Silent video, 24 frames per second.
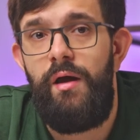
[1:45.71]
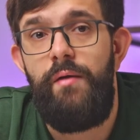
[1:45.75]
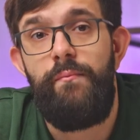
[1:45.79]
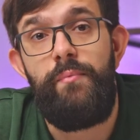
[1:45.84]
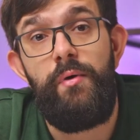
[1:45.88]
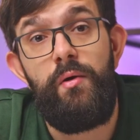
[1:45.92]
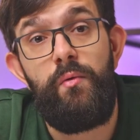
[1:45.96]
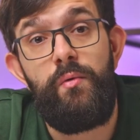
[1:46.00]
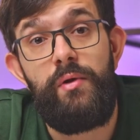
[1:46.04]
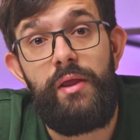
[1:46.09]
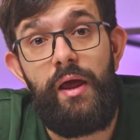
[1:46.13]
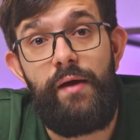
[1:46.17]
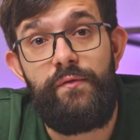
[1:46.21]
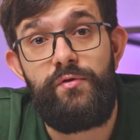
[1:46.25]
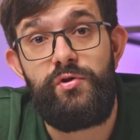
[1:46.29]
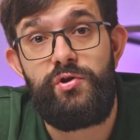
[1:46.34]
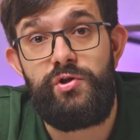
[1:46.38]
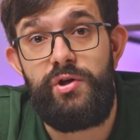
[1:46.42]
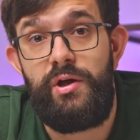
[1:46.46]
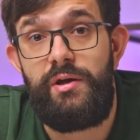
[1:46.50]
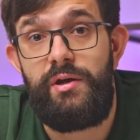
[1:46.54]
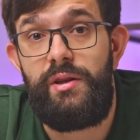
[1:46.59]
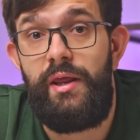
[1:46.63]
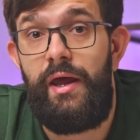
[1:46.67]
but we'll have to
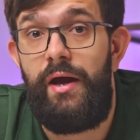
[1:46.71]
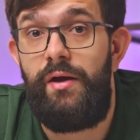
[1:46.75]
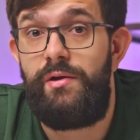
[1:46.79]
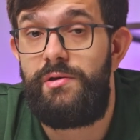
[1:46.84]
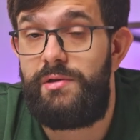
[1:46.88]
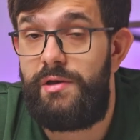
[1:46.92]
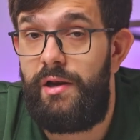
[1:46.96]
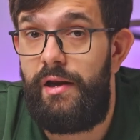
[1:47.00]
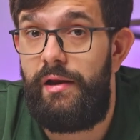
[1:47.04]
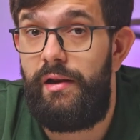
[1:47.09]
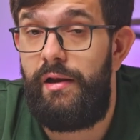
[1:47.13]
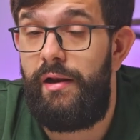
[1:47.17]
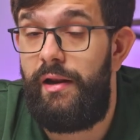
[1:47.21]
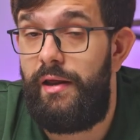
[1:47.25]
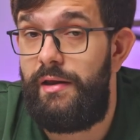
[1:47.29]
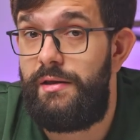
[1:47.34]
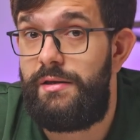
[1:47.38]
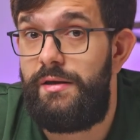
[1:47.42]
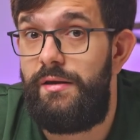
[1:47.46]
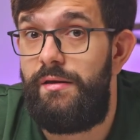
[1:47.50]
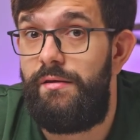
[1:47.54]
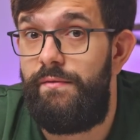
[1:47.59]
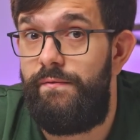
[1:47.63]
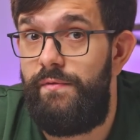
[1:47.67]
check that out slightly
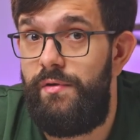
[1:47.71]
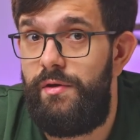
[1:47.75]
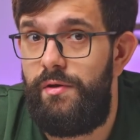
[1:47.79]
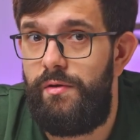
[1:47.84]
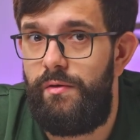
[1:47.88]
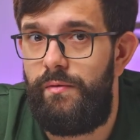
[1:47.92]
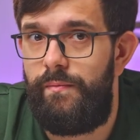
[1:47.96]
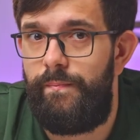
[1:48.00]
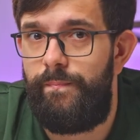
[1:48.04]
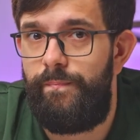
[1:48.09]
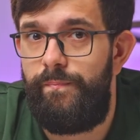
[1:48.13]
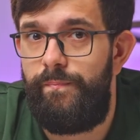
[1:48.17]
later in the video.